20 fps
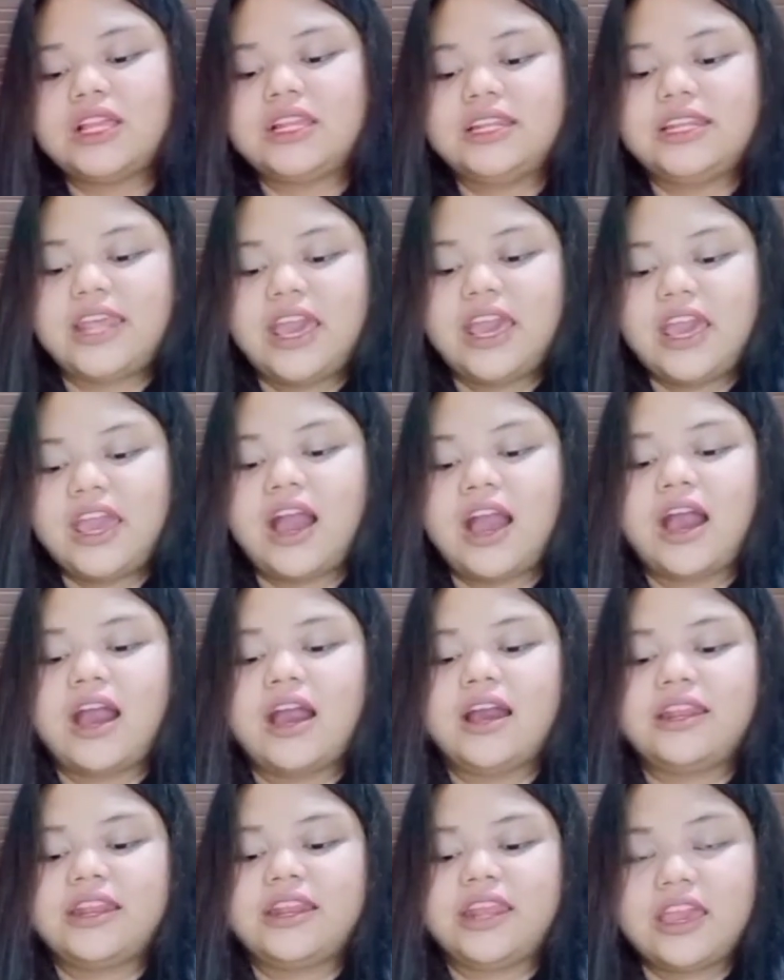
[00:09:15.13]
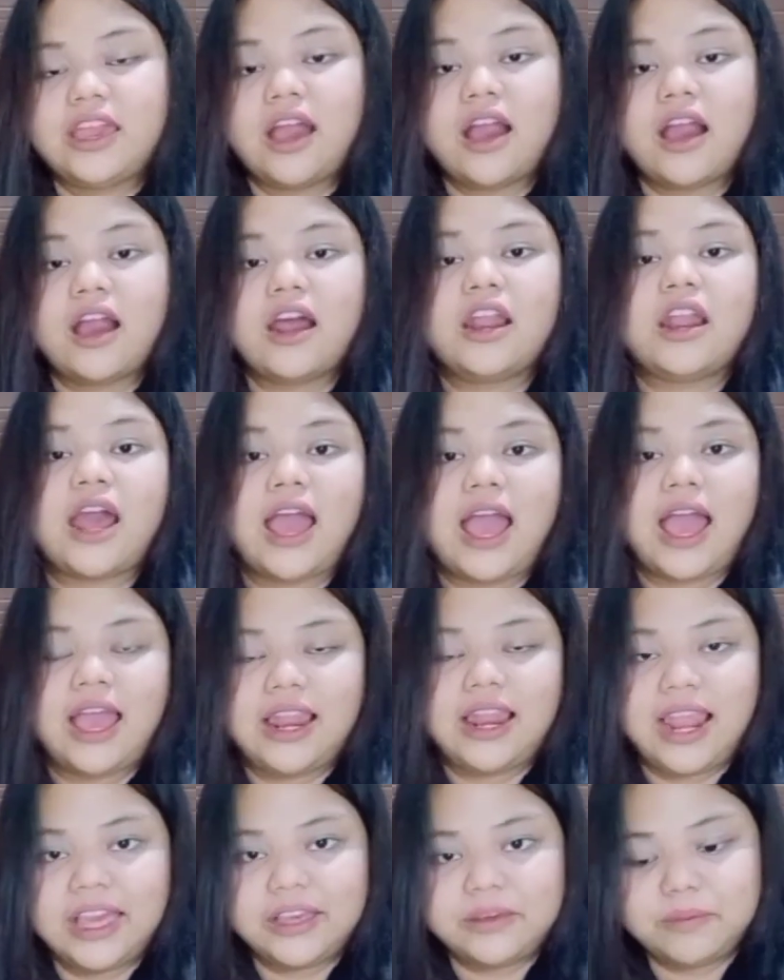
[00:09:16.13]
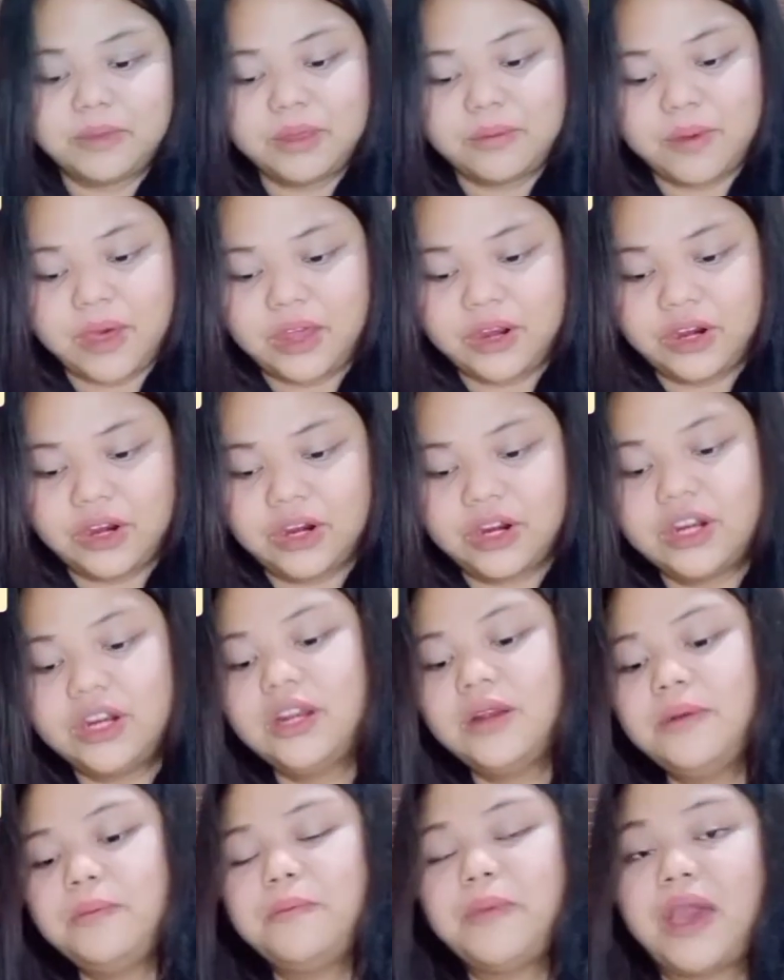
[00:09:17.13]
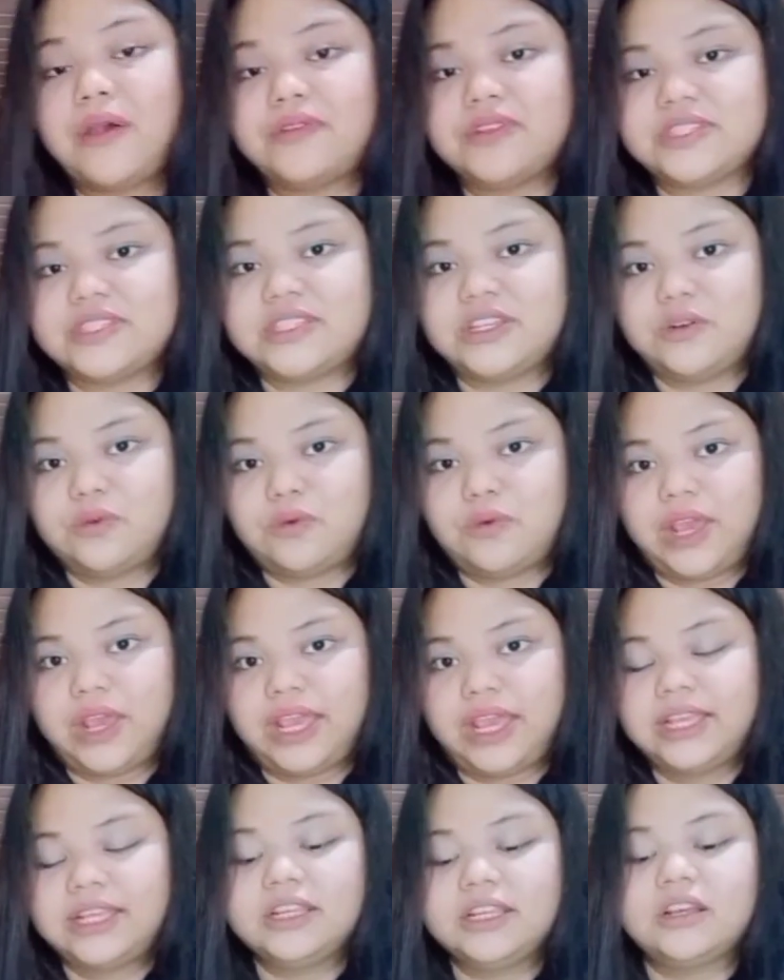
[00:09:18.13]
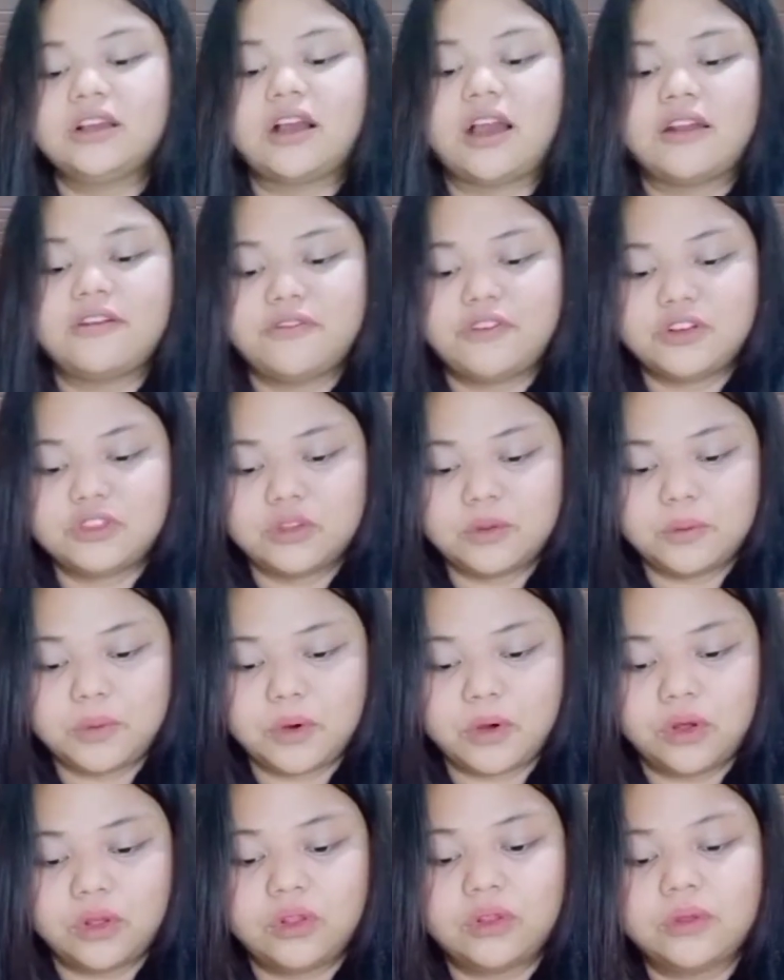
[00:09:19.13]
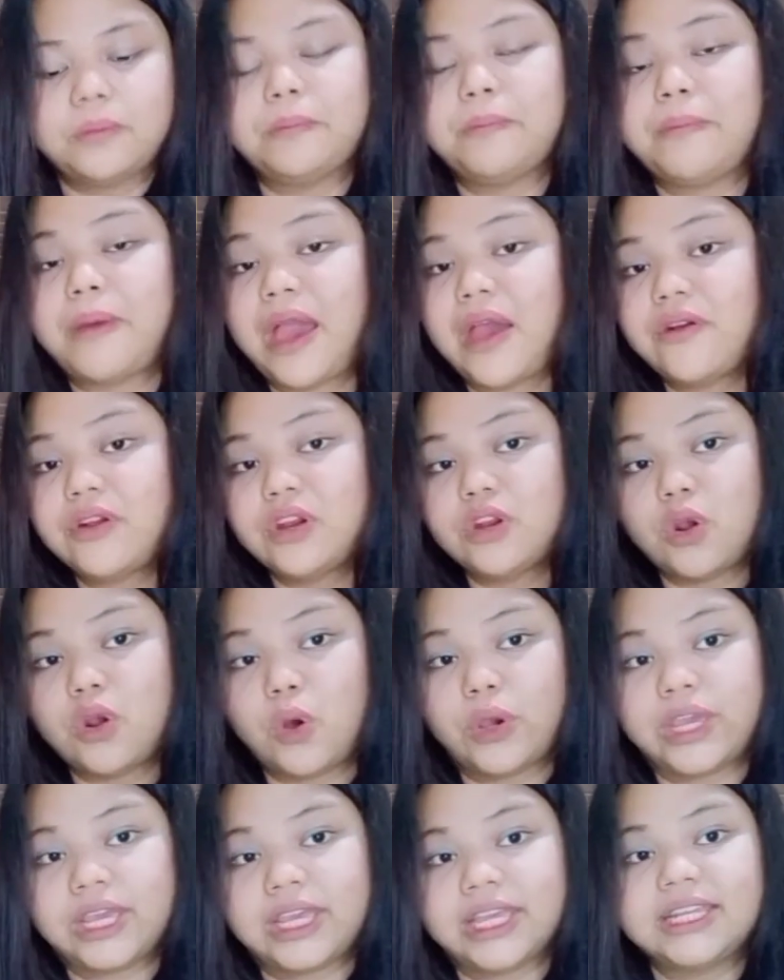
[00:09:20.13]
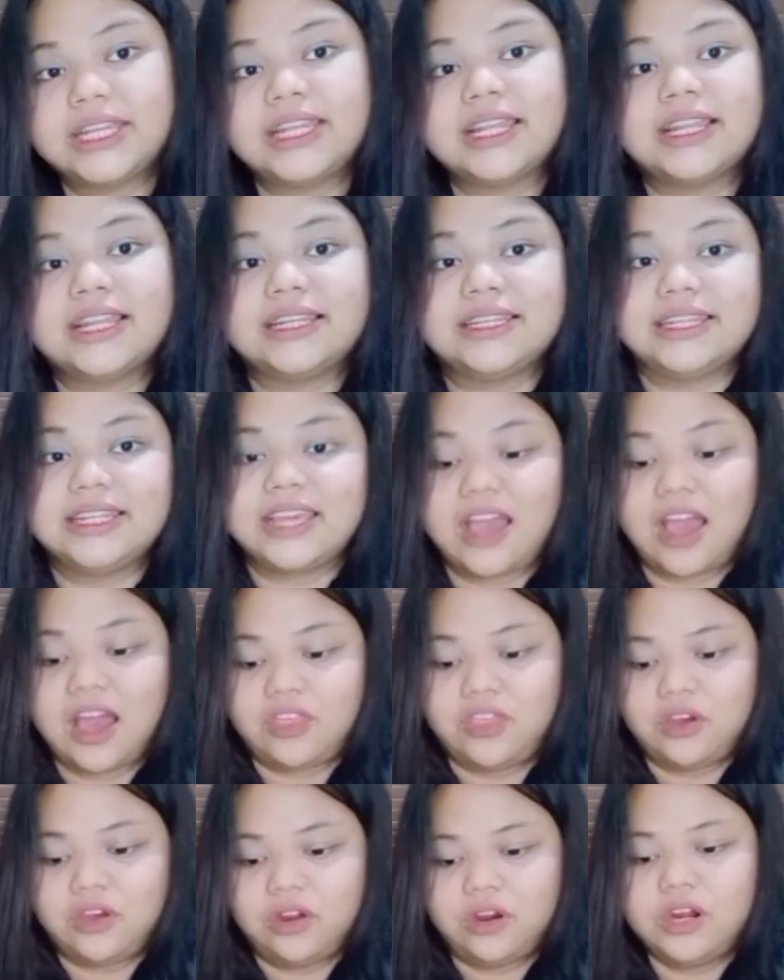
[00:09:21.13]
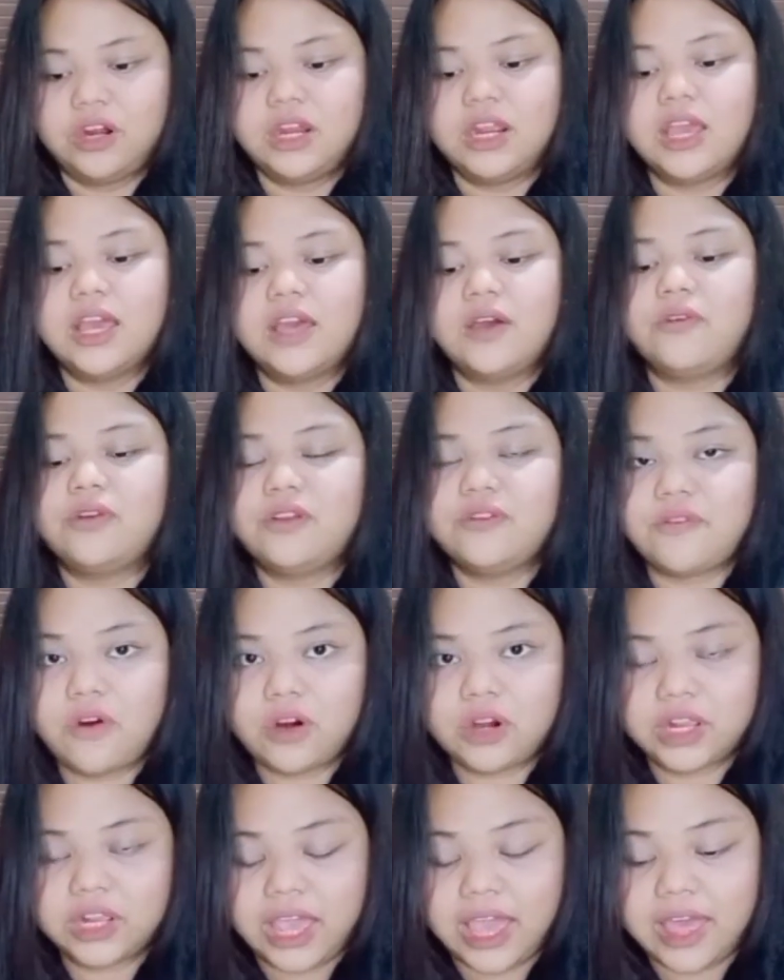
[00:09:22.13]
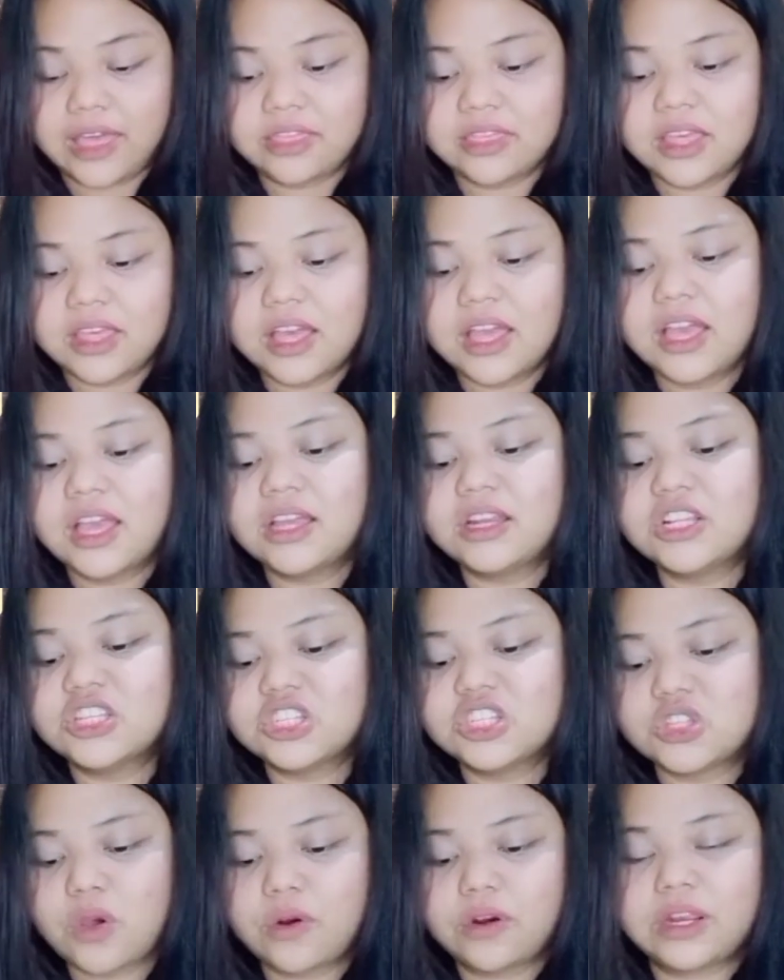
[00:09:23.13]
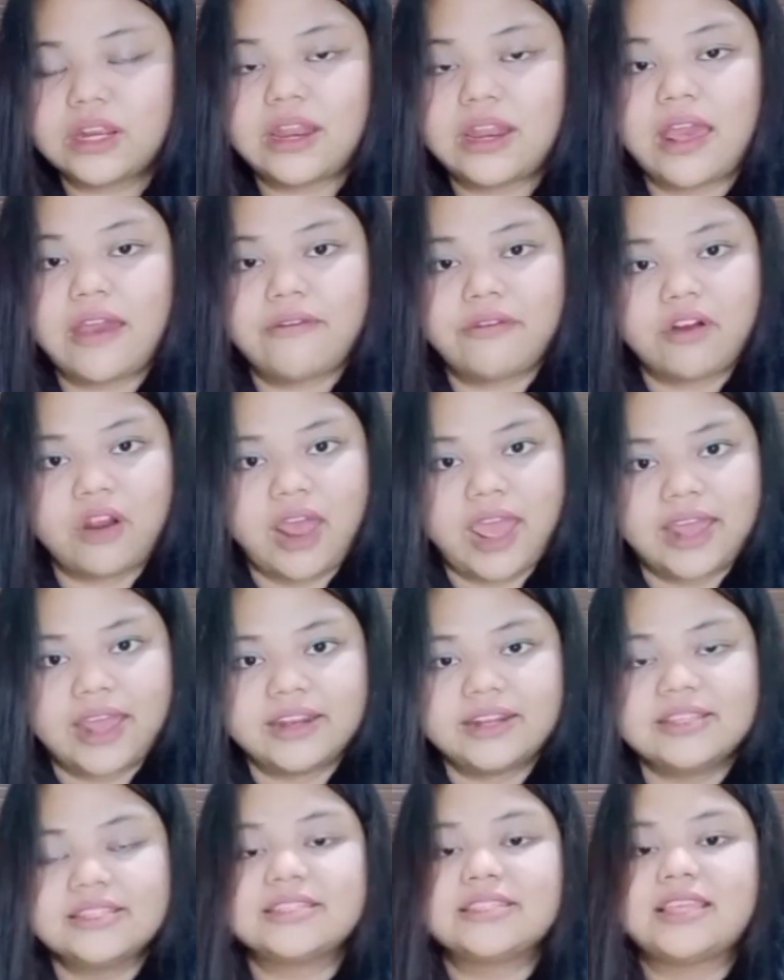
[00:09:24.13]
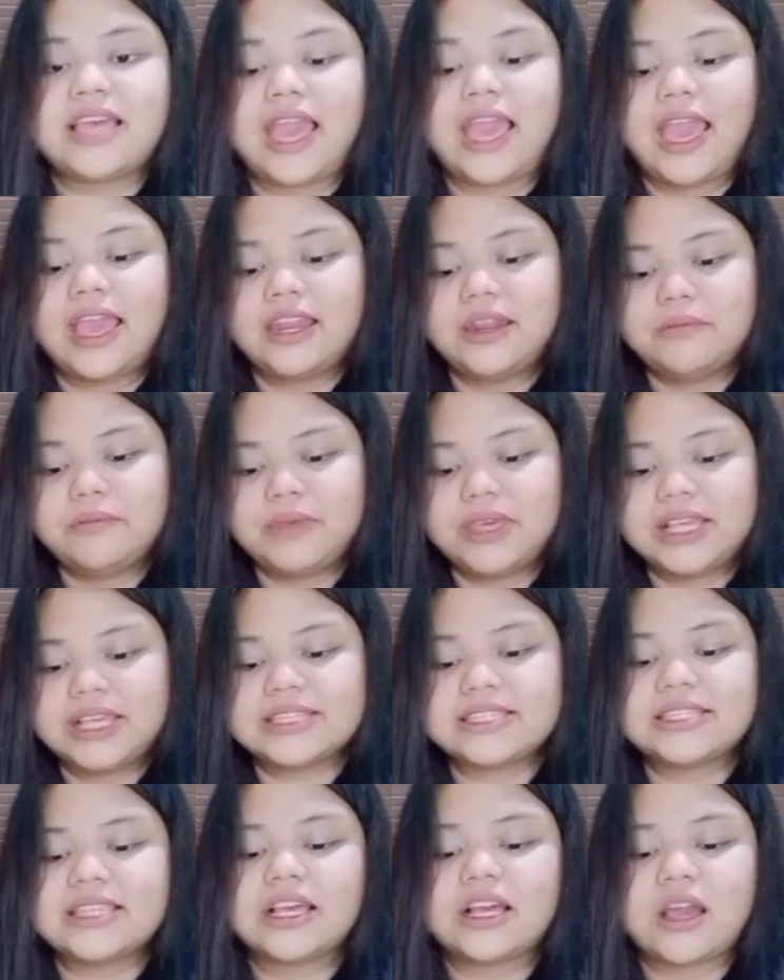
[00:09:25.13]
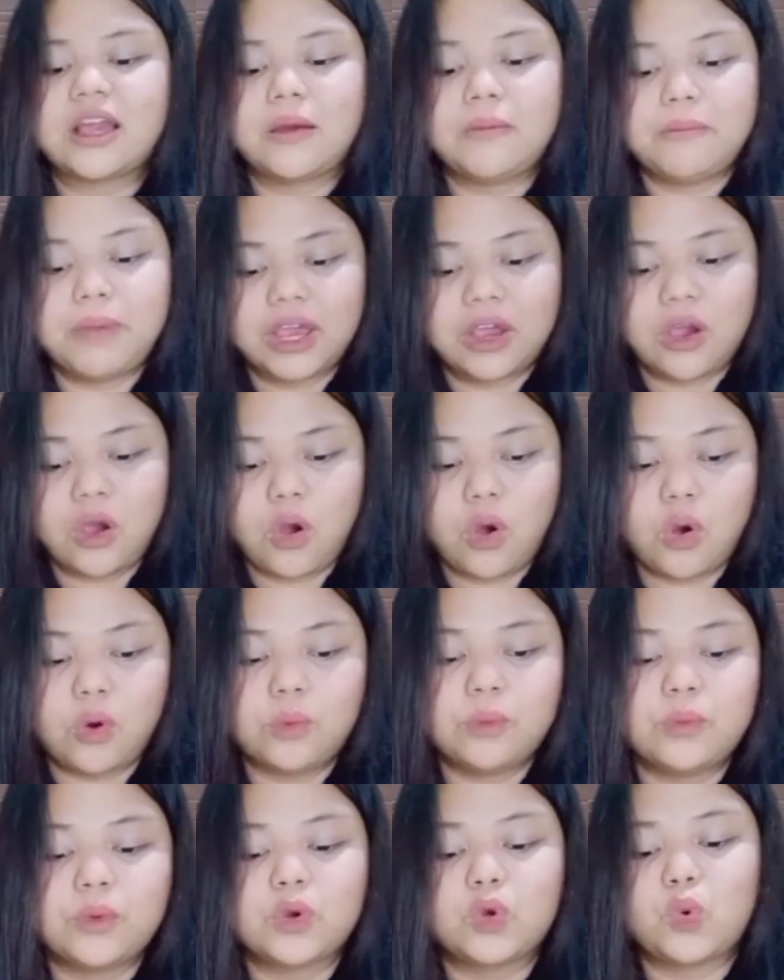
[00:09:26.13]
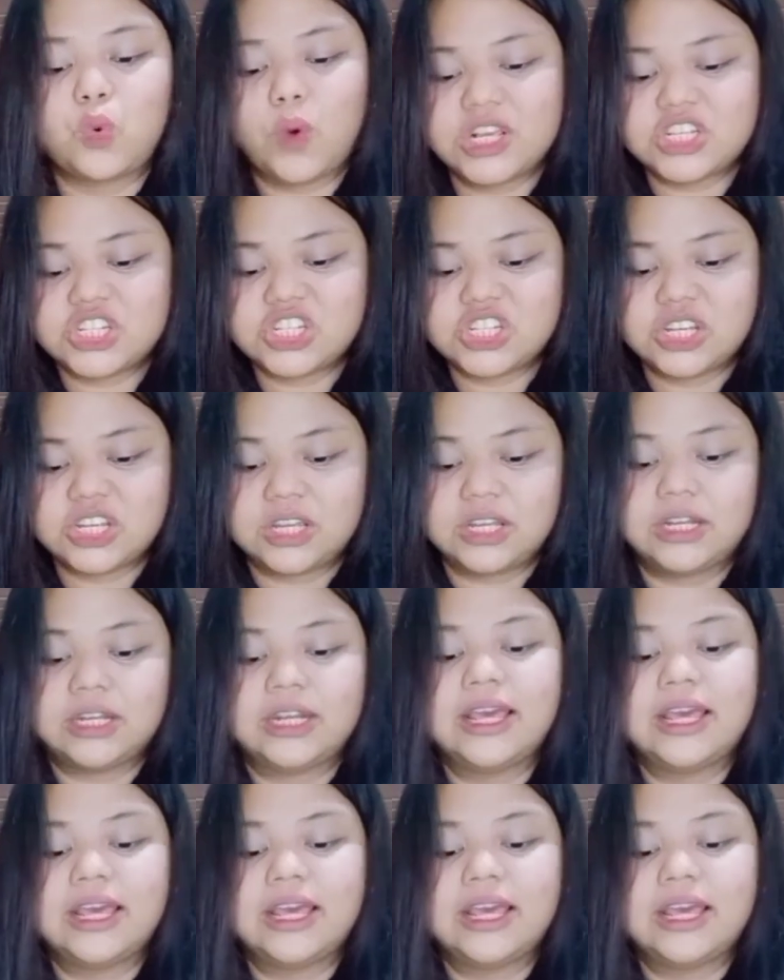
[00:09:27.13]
They are I Like Me Better, Paris in Rain, Comfortable, Paranoid, The Other, We Forget, The Story Never Ends, Enemies, Come Back Home, Question,